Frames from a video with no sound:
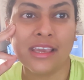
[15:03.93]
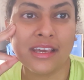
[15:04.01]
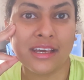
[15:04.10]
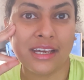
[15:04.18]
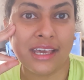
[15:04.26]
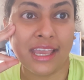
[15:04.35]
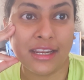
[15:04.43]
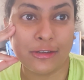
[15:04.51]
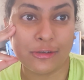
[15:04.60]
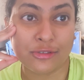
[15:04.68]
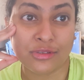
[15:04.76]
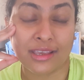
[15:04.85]
And
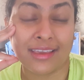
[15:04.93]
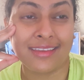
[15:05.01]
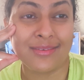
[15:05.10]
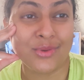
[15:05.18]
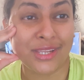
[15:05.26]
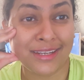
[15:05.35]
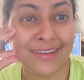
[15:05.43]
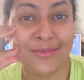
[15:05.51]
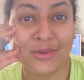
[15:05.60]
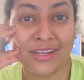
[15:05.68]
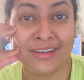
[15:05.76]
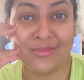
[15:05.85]
also I
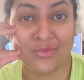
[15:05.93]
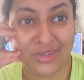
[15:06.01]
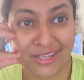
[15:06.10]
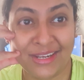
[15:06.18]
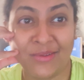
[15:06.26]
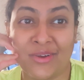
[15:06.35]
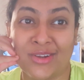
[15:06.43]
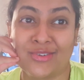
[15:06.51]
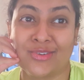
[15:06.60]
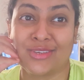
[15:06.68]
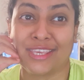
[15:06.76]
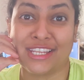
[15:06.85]
really want
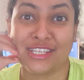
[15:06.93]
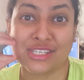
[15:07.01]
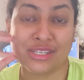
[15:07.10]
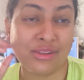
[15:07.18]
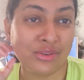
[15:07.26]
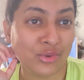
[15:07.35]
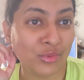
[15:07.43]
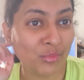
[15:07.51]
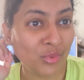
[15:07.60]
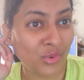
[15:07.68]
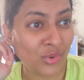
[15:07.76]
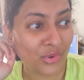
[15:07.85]
to get into
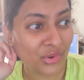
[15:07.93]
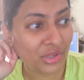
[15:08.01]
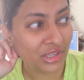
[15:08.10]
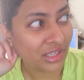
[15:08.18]
more